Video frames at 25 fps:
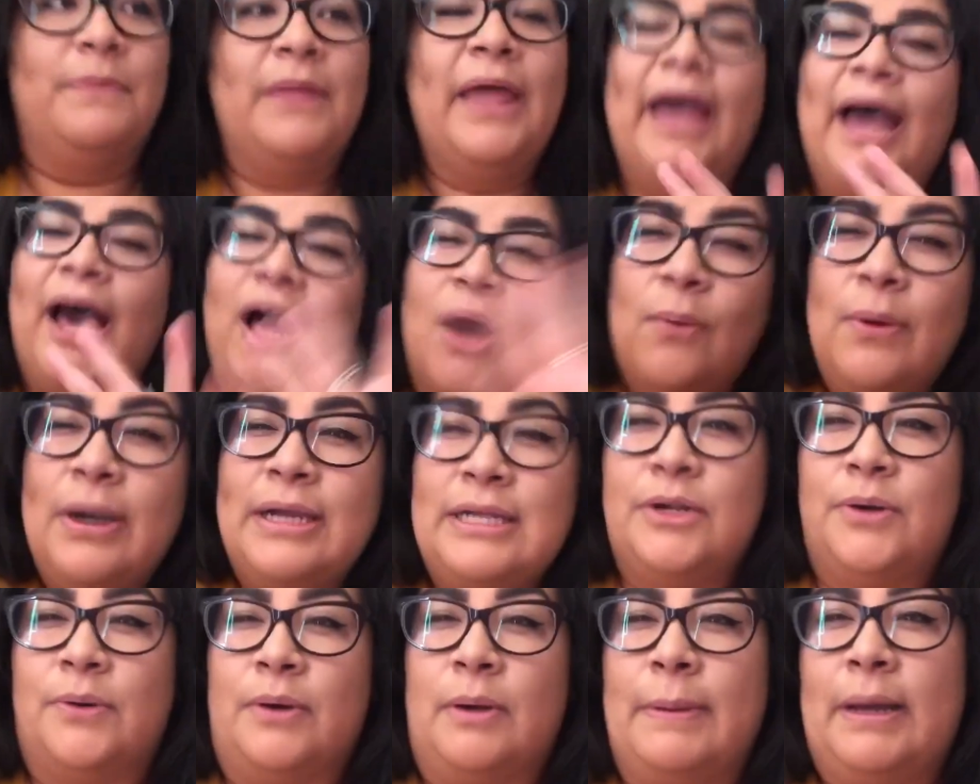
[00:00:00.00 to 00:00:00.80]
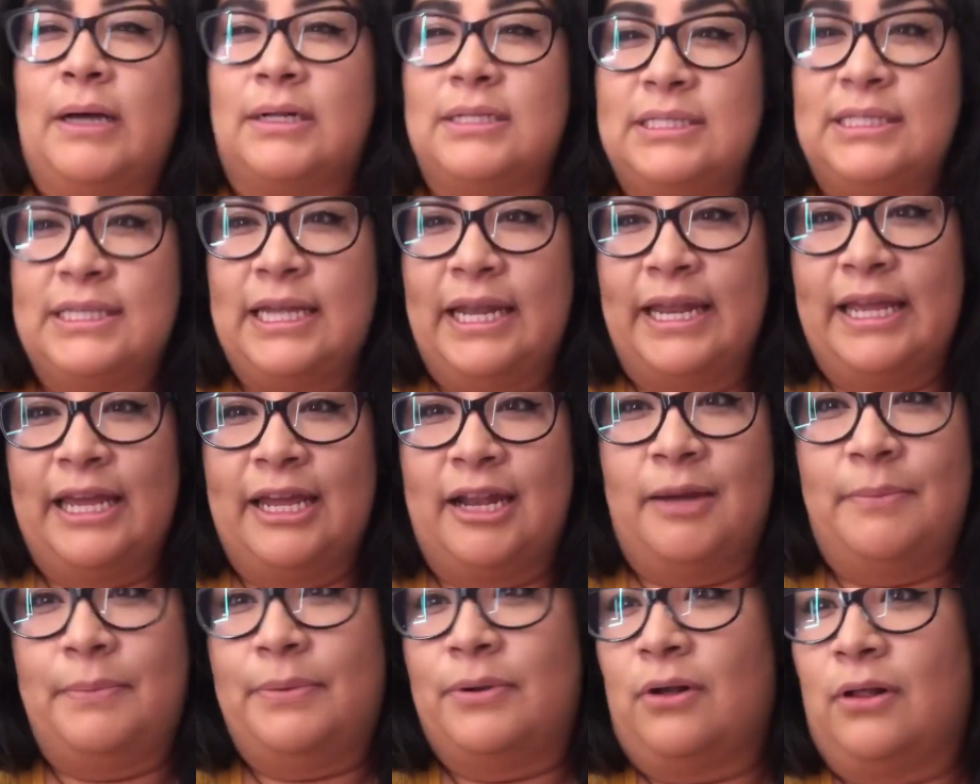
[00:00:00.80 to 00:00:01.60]
how I go about setting
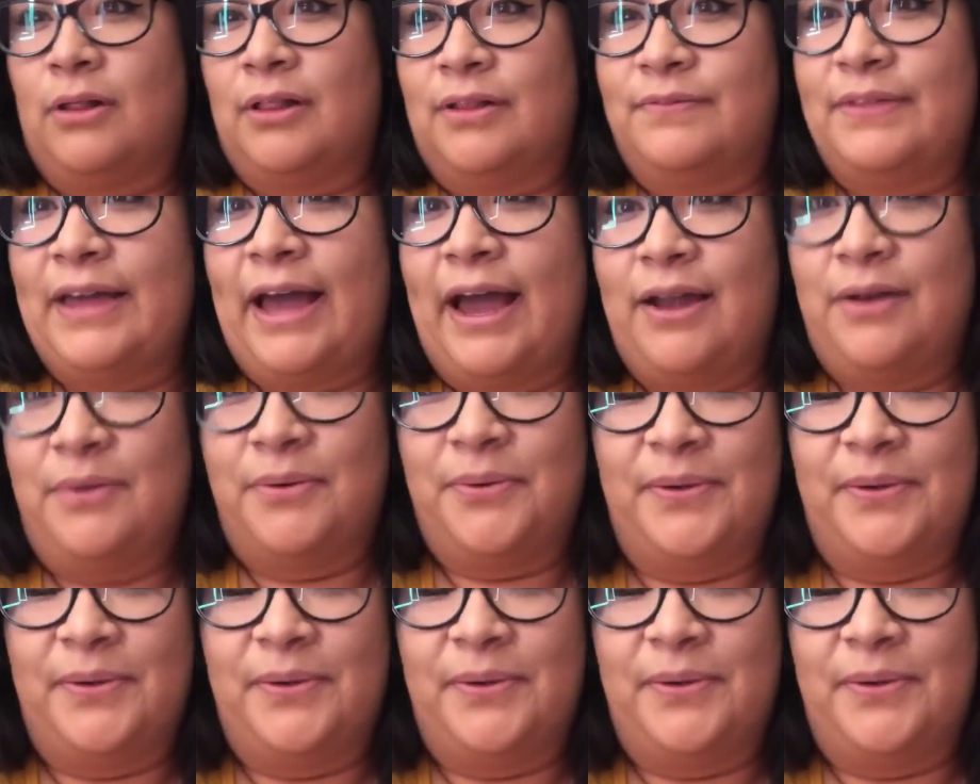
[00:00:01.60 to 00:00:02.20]
it up and all of that,